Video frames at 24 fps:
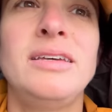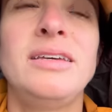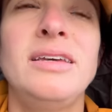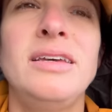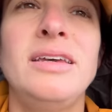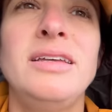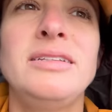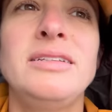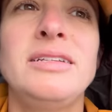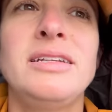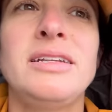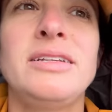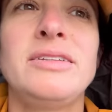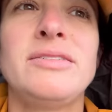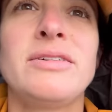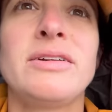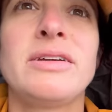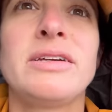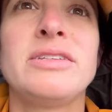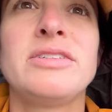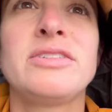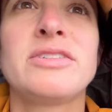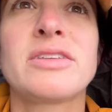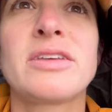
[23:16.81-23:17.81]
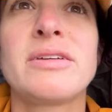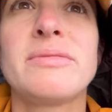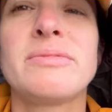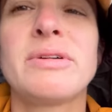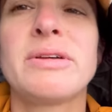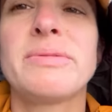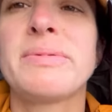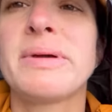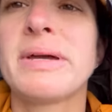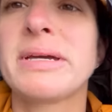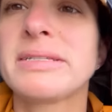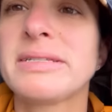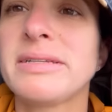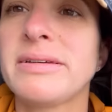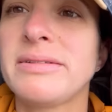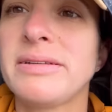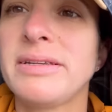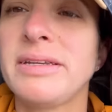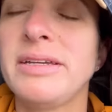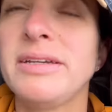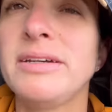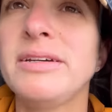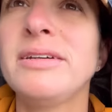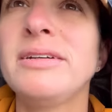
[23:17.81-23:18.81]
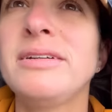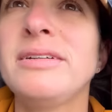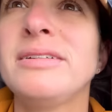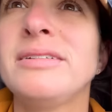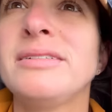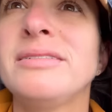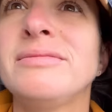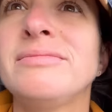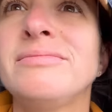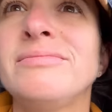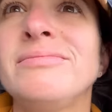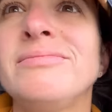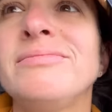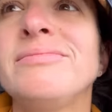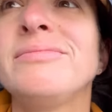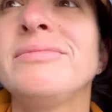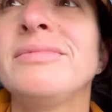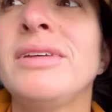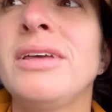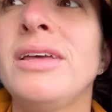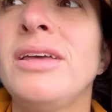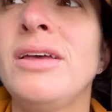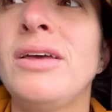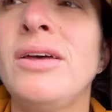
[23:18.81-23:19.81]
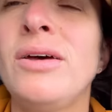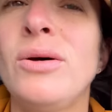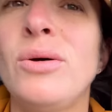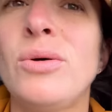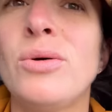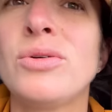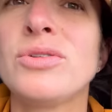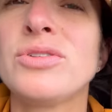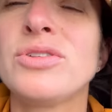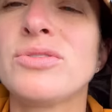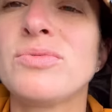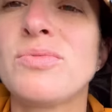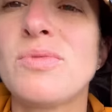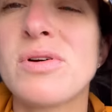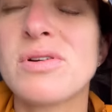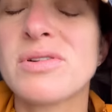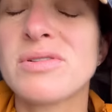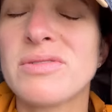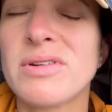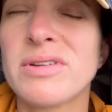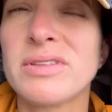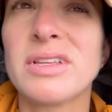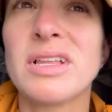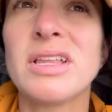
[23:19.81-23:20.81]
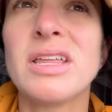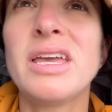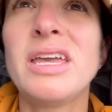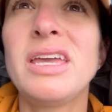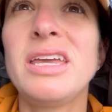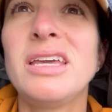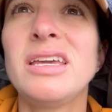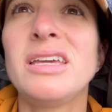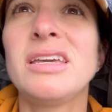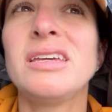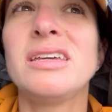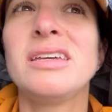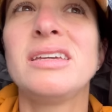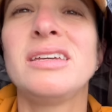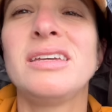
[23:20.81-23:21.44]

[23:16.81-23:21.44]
And then I know I can just come right back down here. Or just walk around the lake.